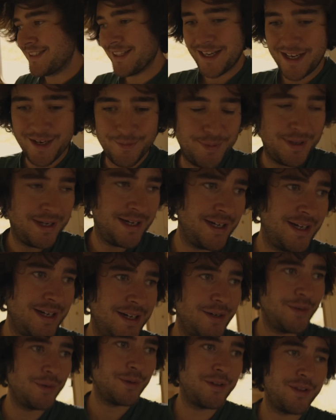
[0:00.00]

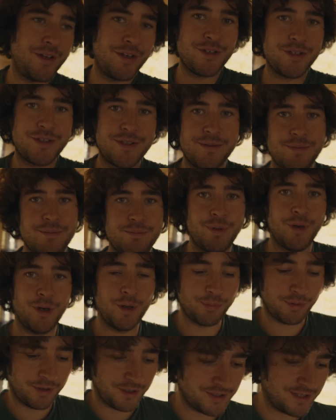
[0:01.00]
one of those
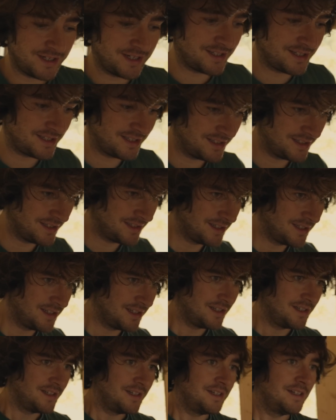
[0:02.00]
bottle brushes.
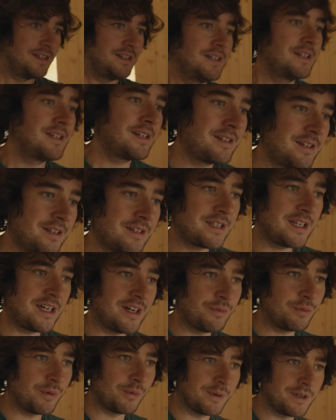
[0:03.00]
I used to
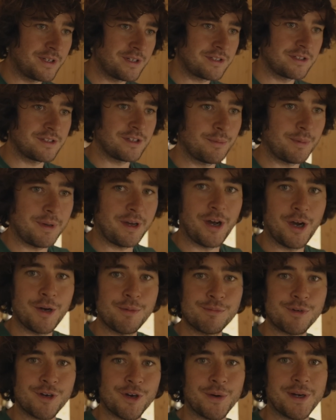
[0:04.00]
have one when I used to do a bit of
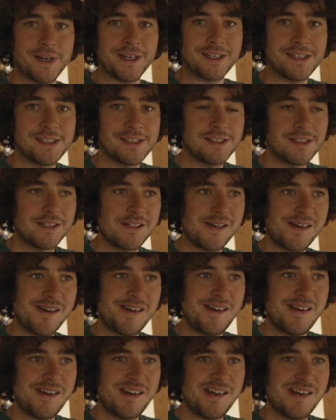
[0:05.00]
home brewing.
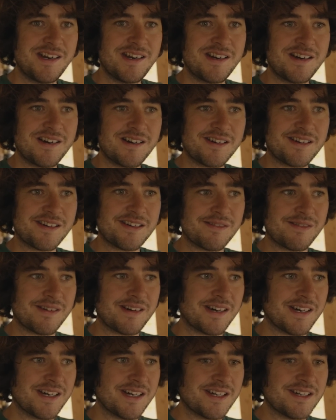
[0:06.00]
I don't know
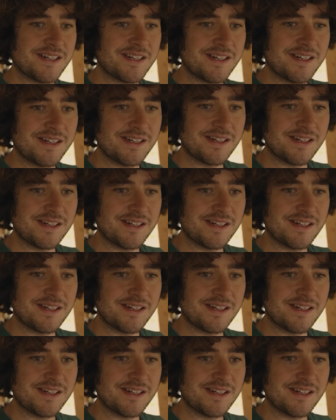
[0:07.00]
where it is.